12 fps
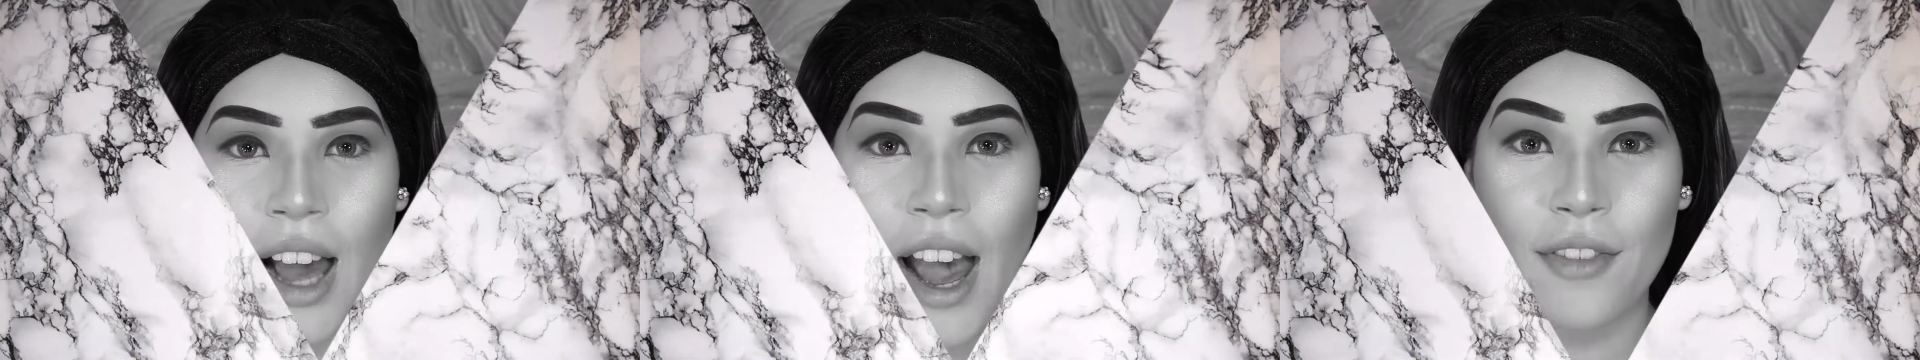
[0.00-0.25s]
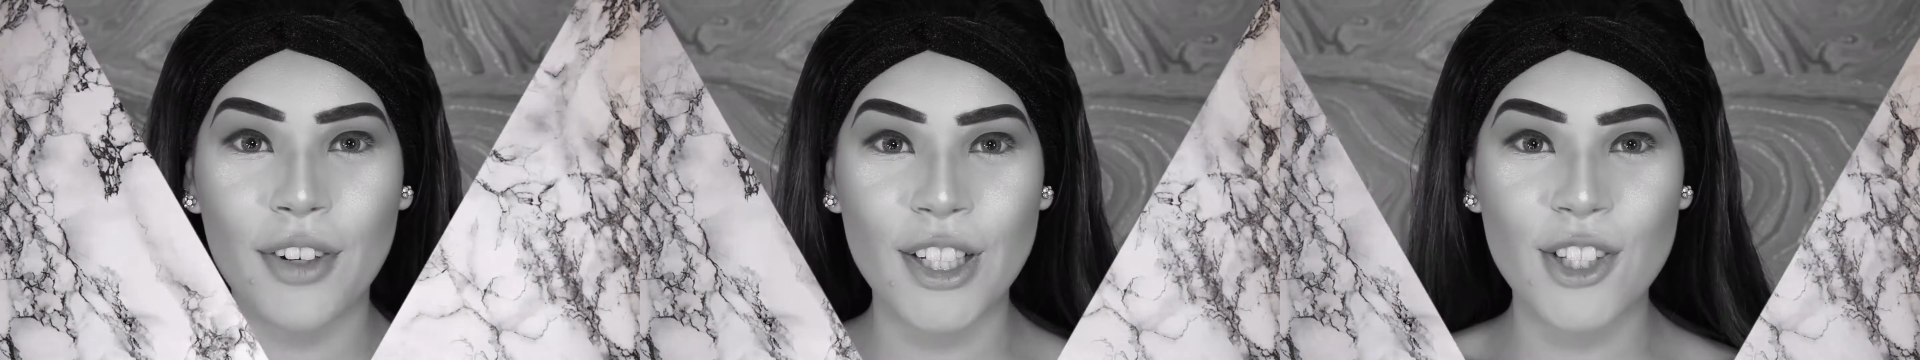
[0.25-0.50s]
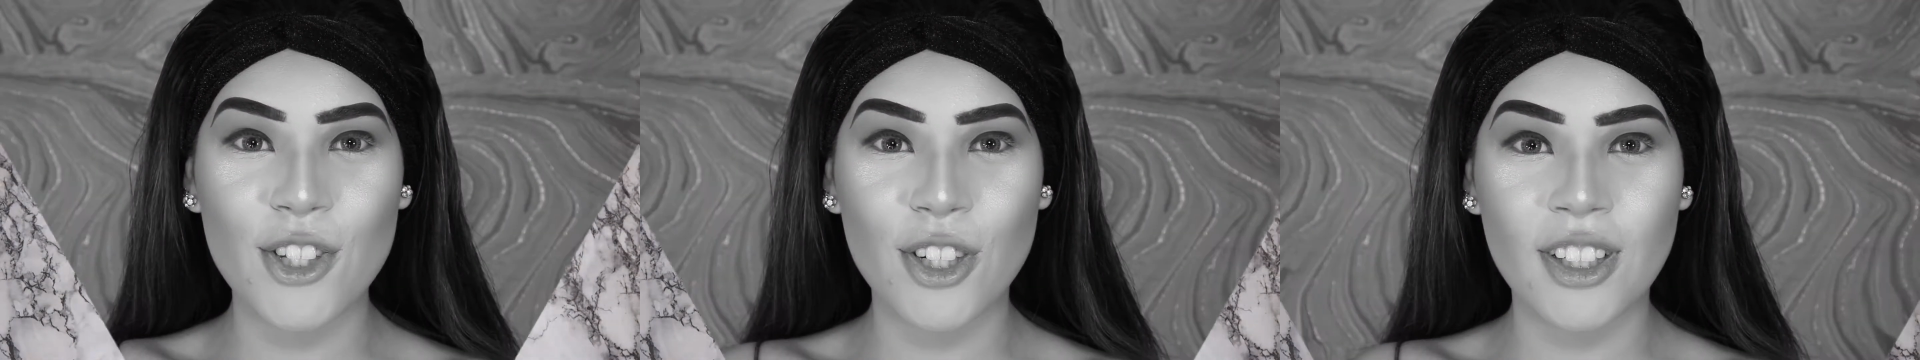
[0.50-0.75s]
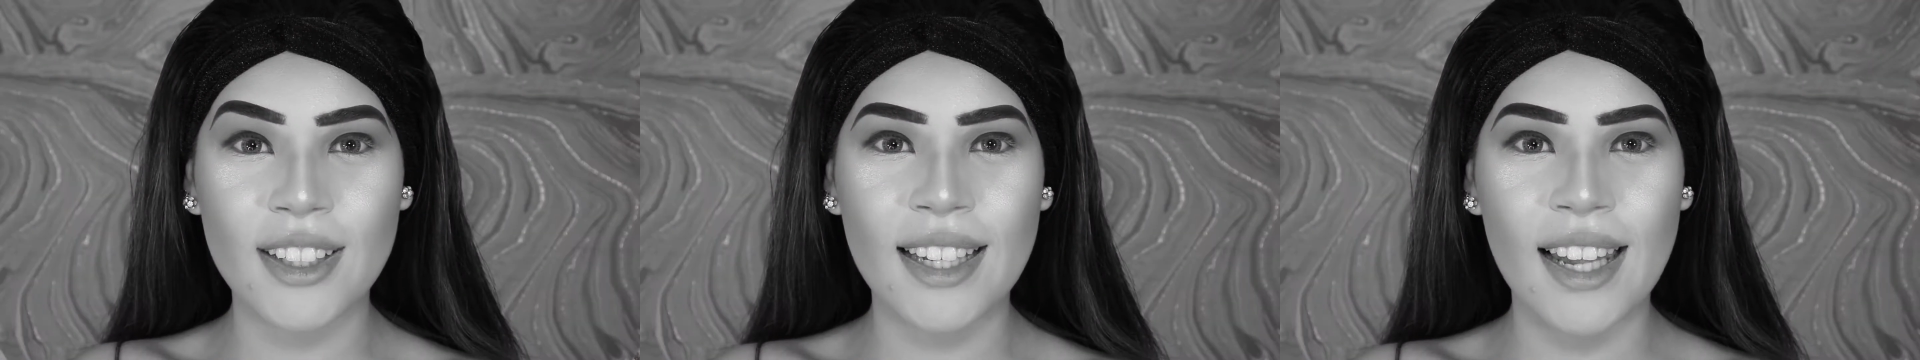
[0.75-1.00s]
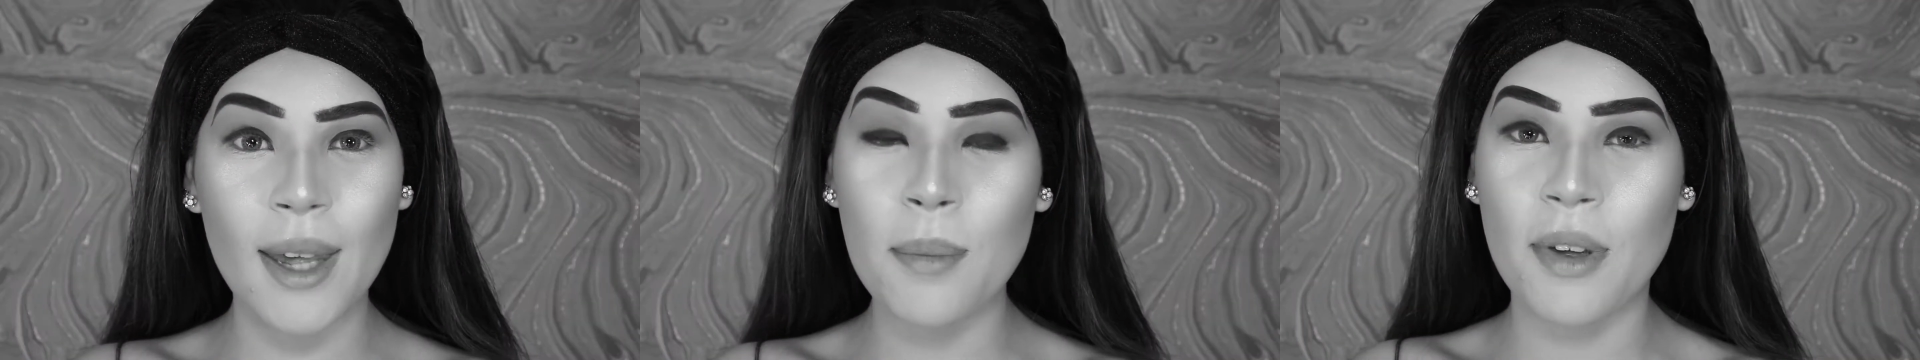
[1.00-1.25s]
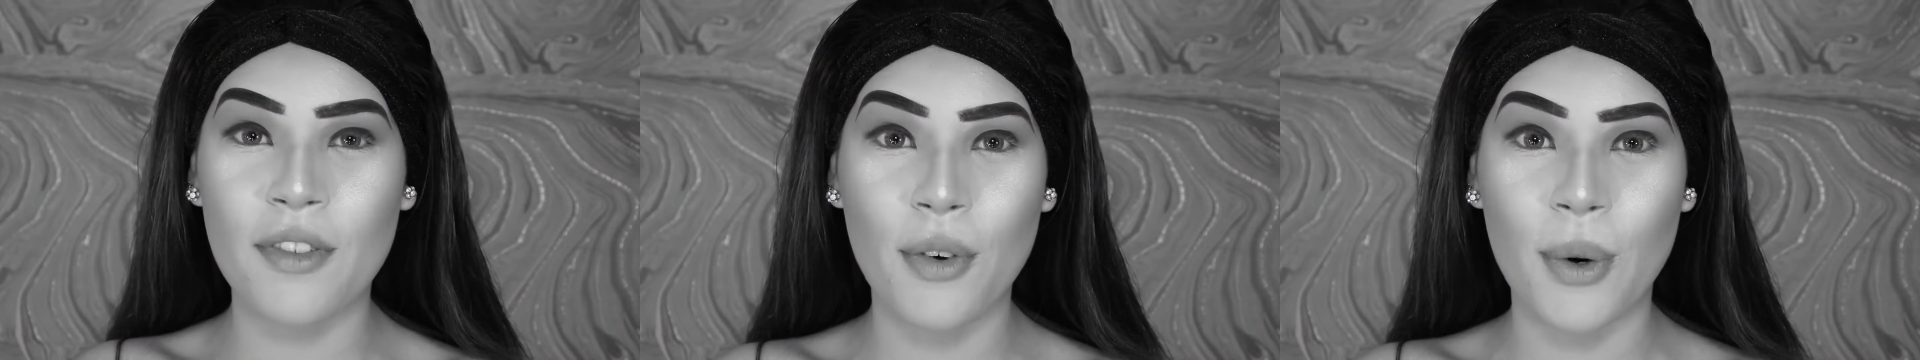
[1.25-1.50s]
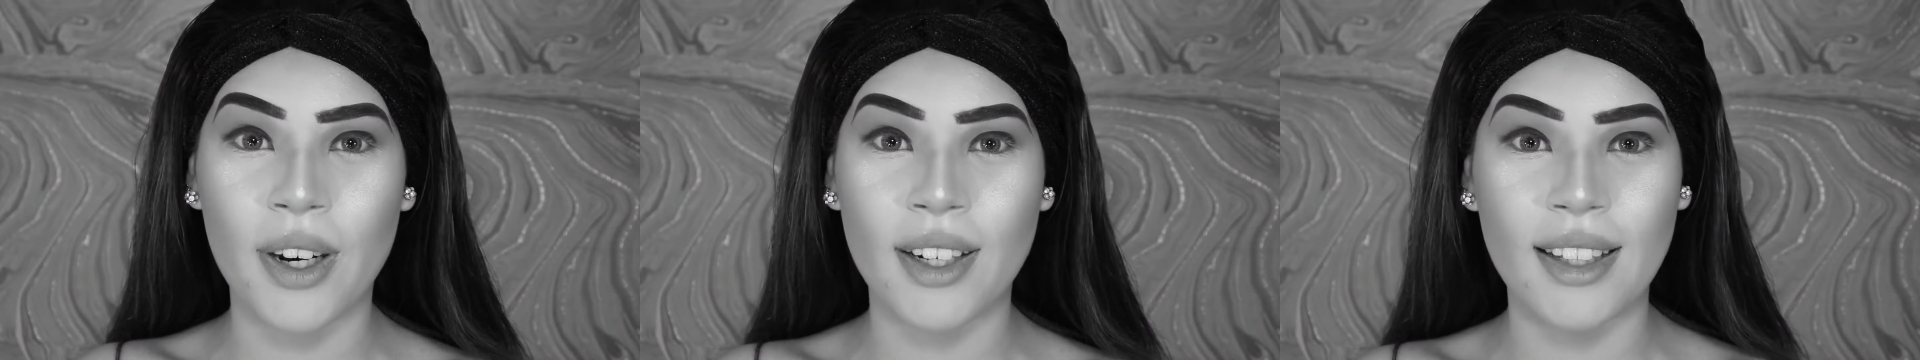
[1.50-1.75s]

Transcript: I forgot to turn on the light before,